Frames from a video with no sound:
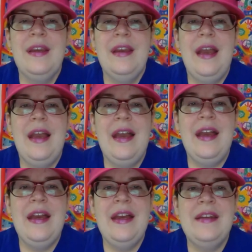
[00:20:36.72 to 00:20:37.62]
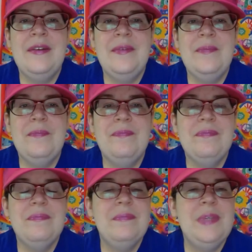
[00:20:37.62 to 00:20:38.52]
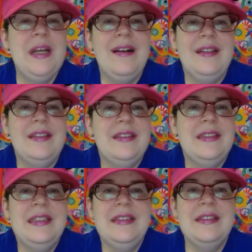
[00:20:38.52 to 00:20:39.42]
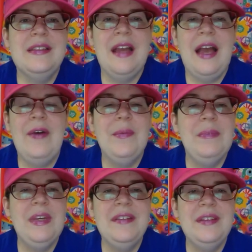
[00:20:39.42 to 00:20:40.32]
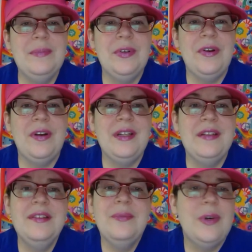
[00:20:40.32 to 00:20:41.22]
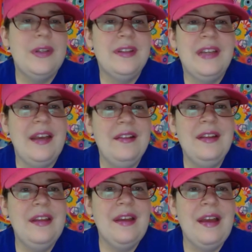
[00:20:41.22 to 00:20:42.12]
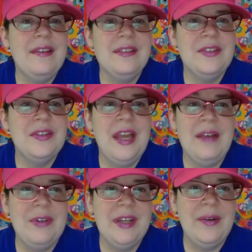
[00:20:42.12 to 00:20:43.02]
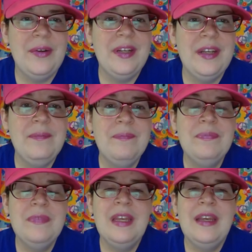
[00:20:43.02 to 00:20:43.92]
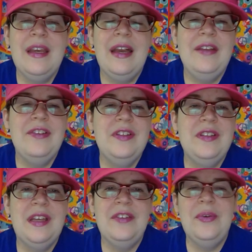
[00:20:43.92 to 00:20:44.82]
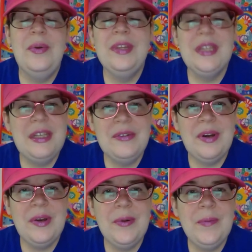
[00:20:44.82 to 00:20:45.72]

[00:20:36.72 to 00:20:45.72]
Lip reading: And Bianca sees how amazing Bernard is, once again. Has she ever doubted it? And she says, "You are the hero."